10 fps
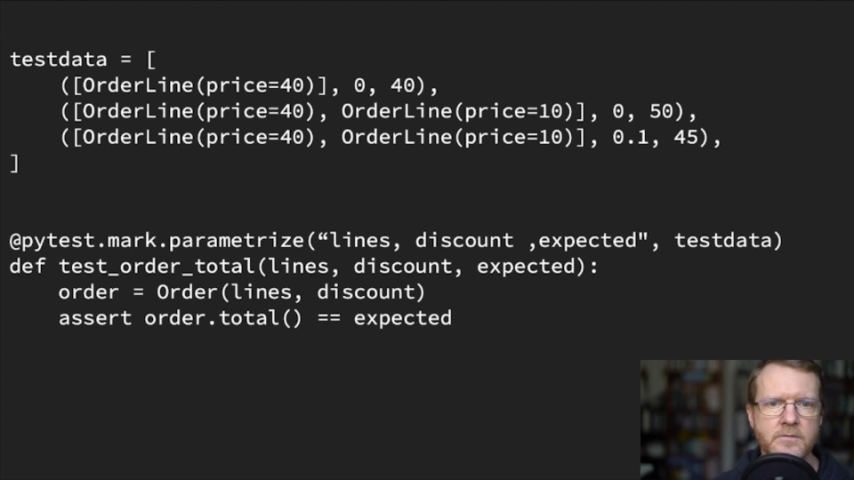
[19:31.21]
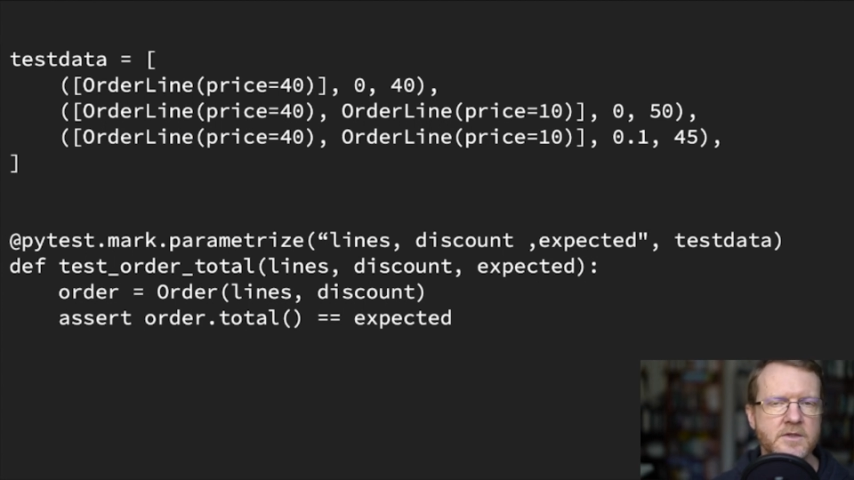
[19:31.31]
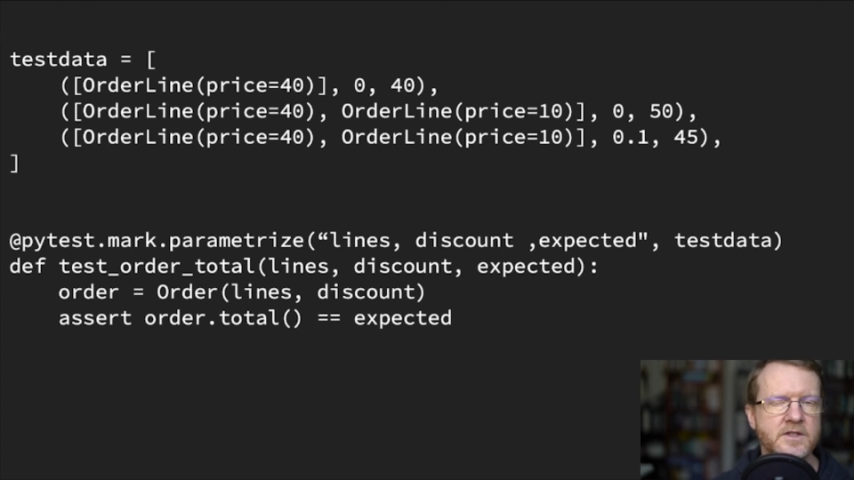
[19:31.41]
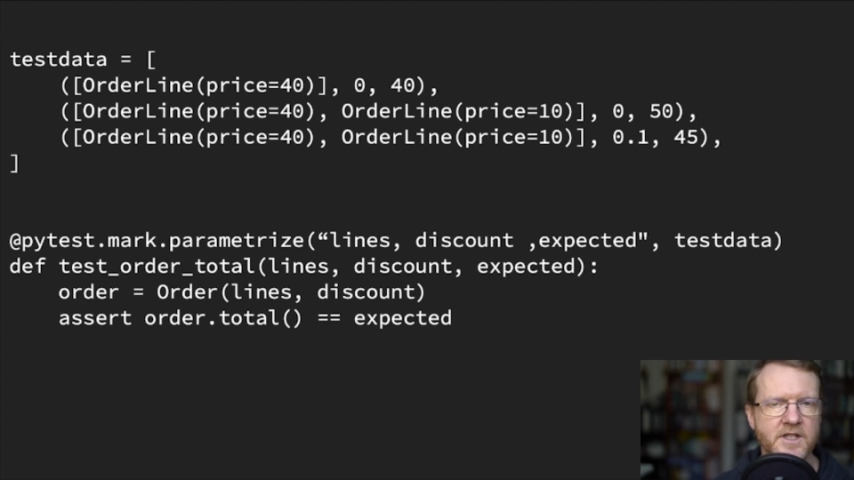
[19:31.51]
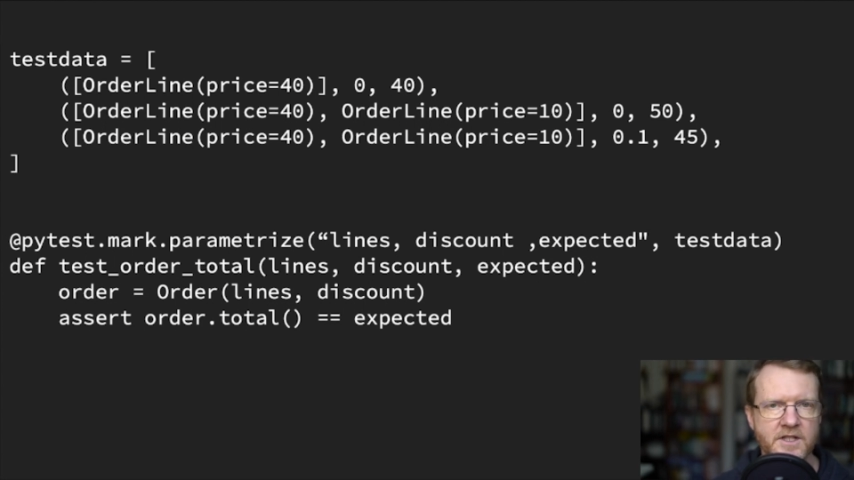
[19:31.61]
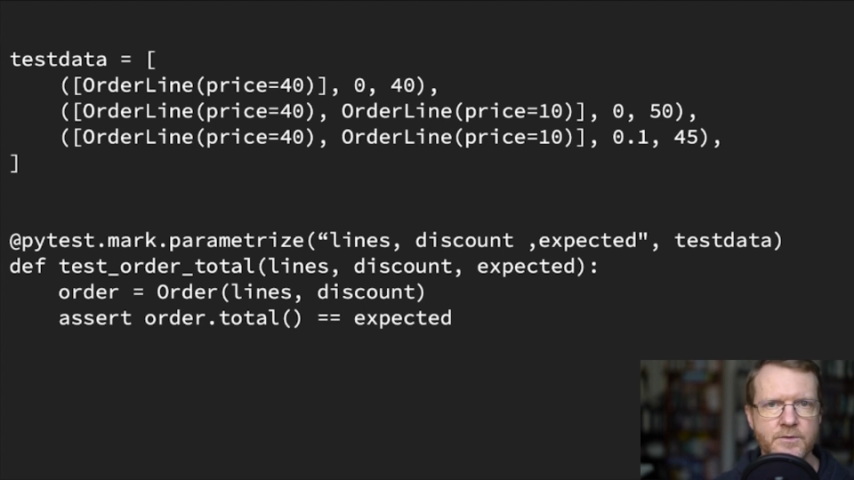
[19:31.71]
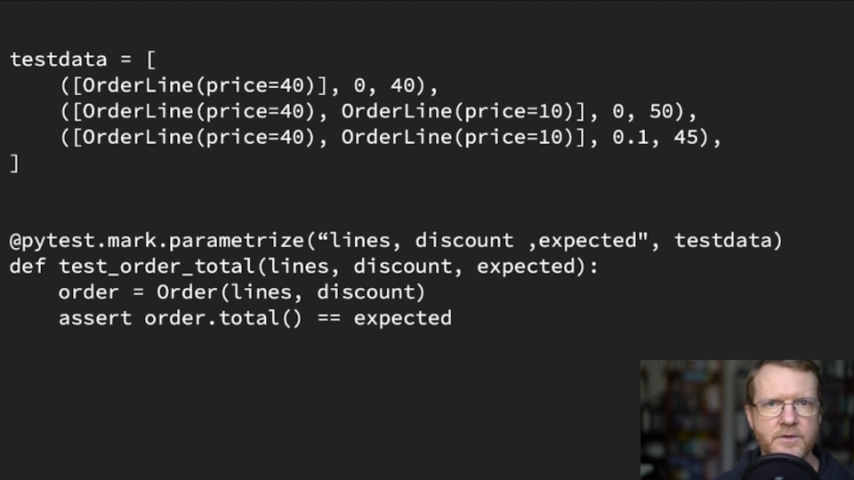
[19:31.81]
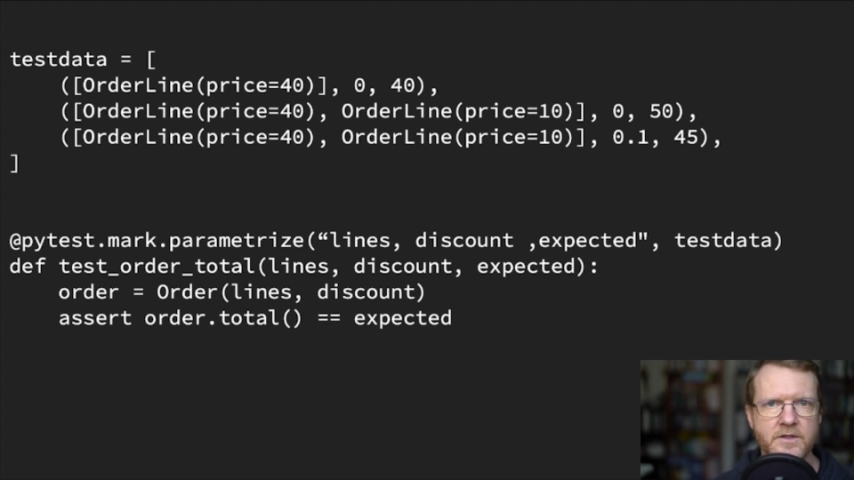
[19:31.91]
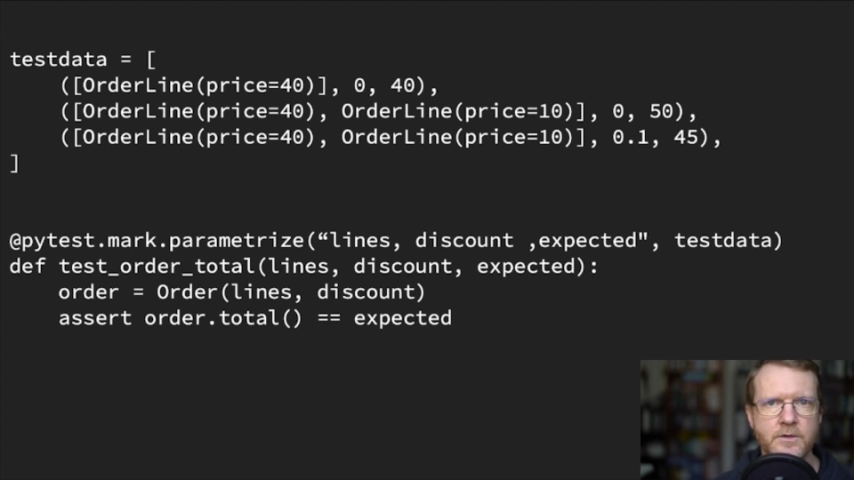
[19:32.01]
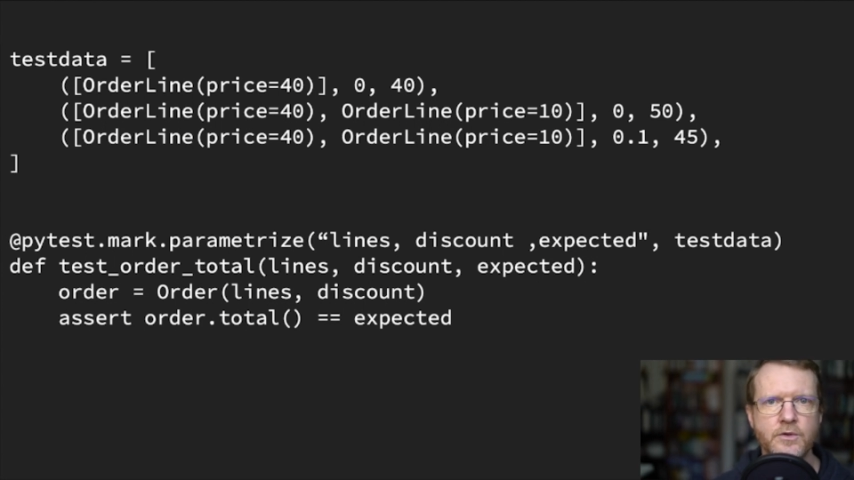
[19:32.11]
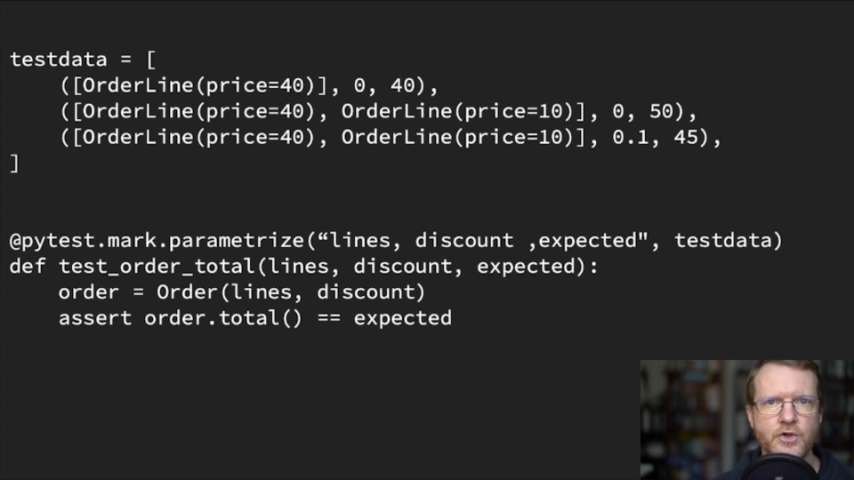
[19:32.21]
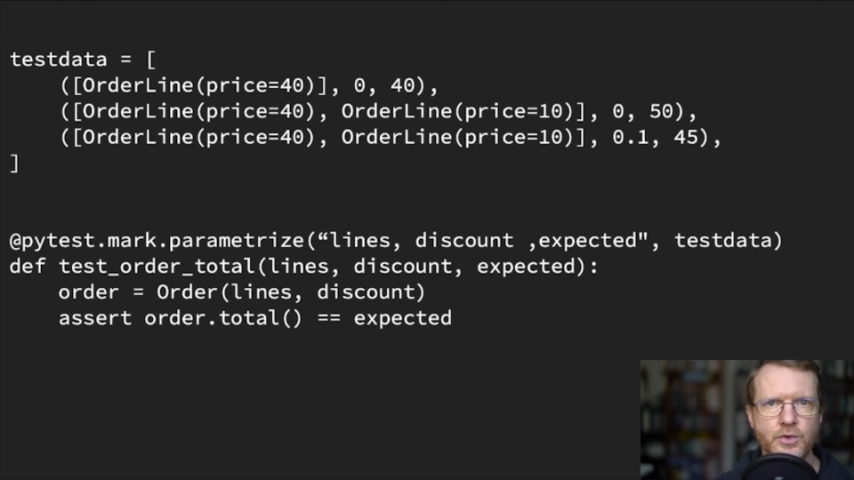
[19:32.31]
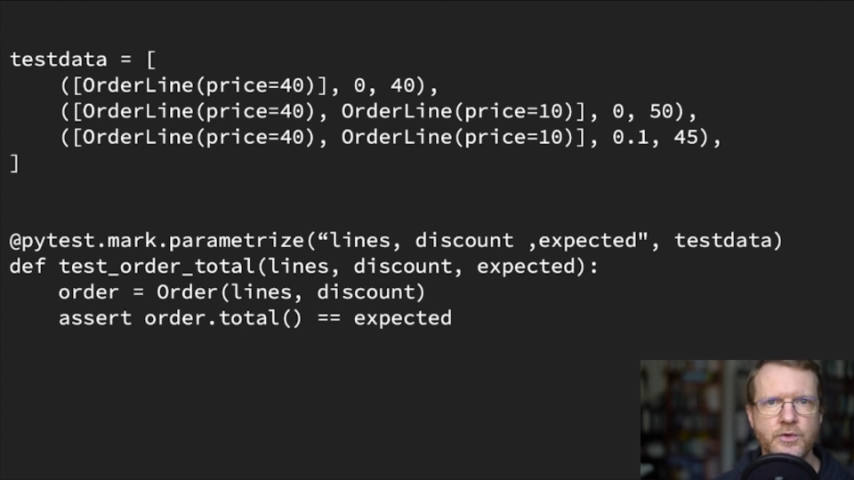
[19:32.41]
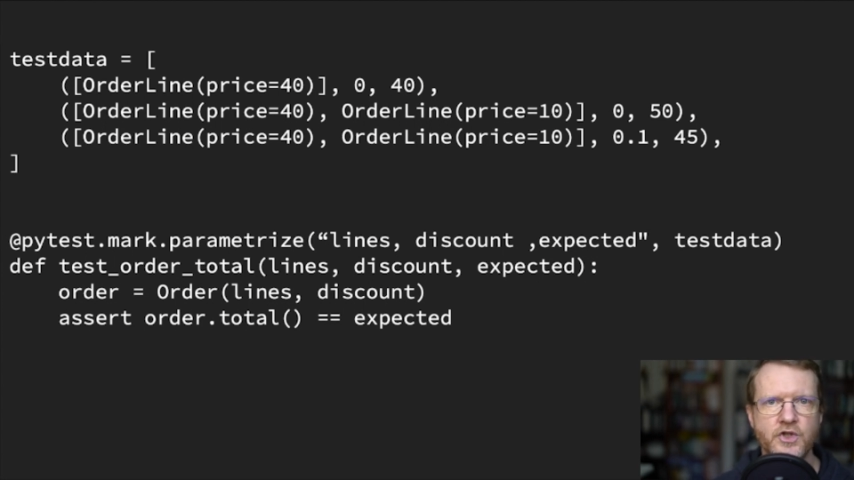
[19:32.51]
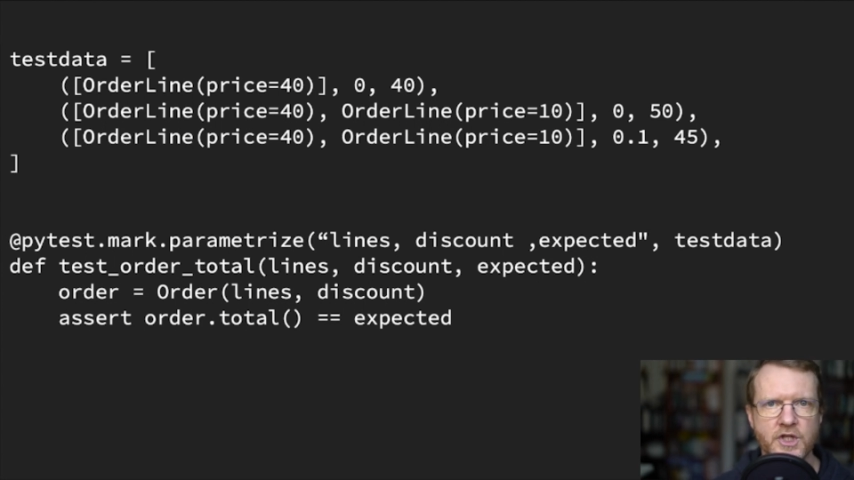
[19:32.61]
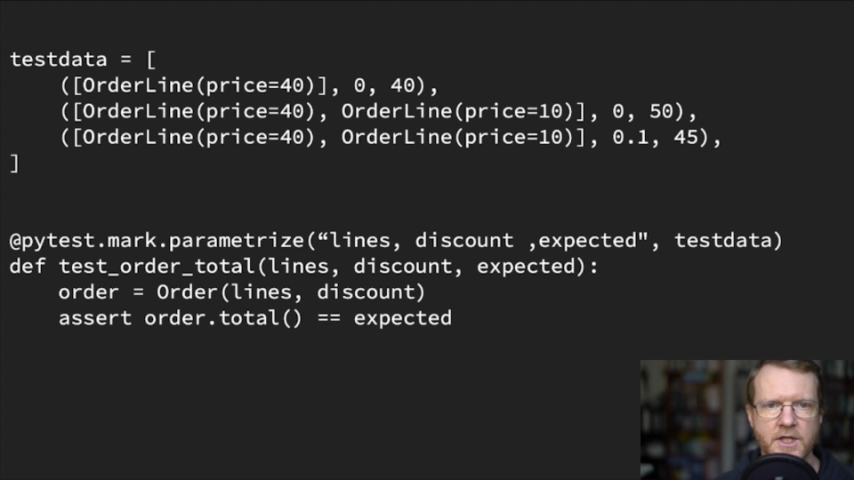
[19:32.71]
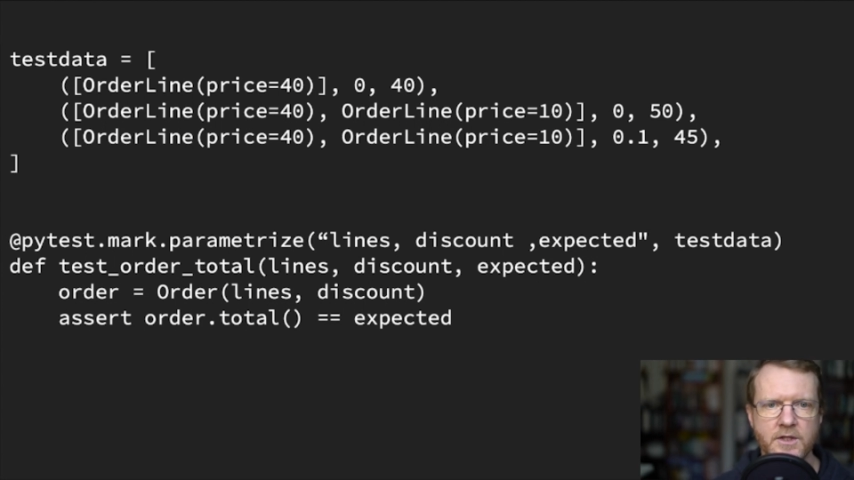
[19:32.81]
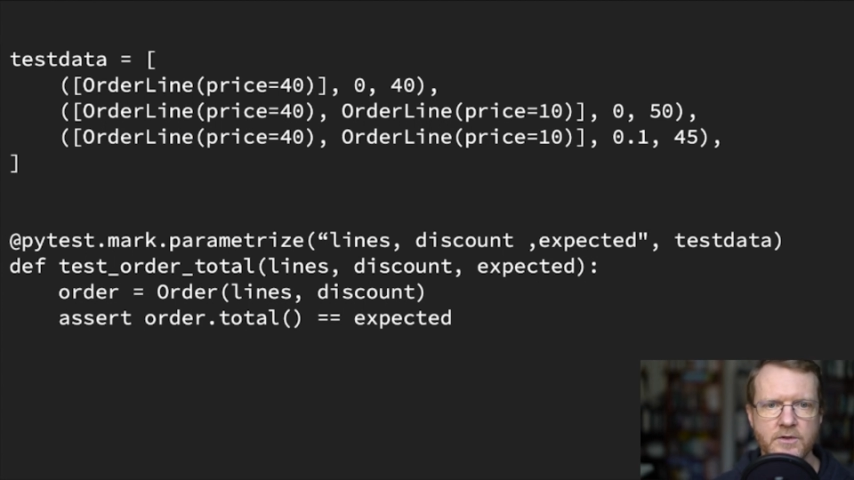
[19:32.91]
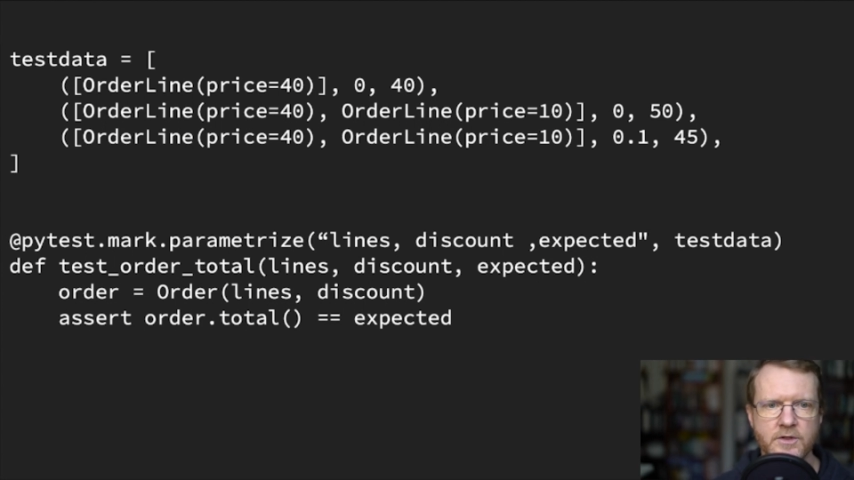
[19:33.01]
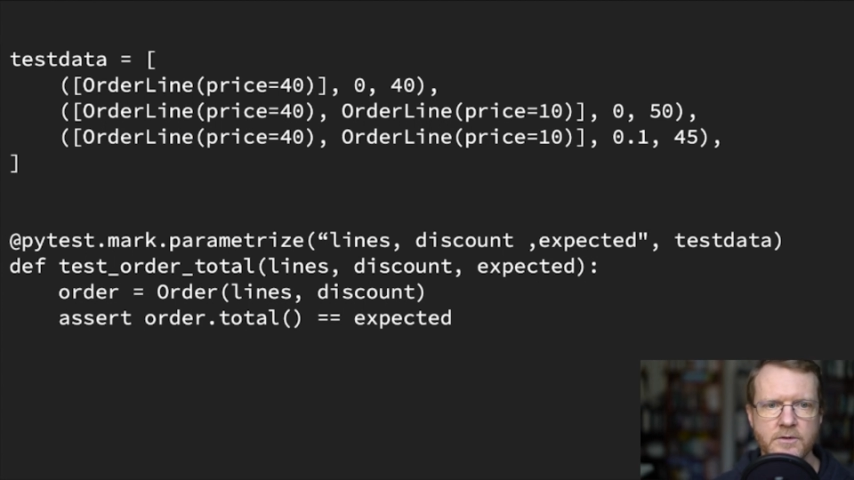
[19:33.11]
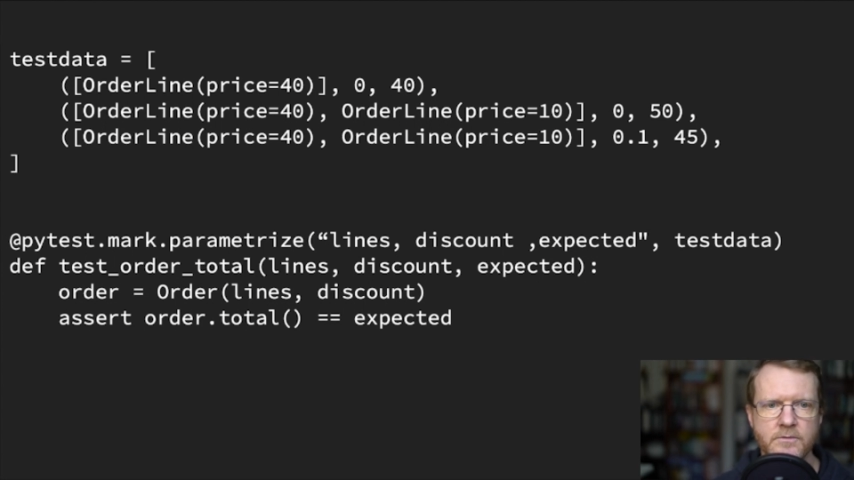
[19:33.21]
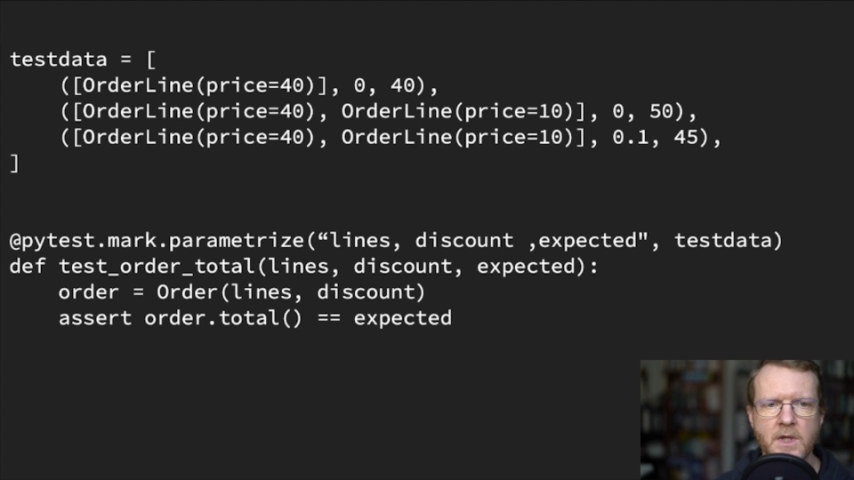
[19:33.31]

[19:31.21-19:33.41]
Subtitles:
the test result should change.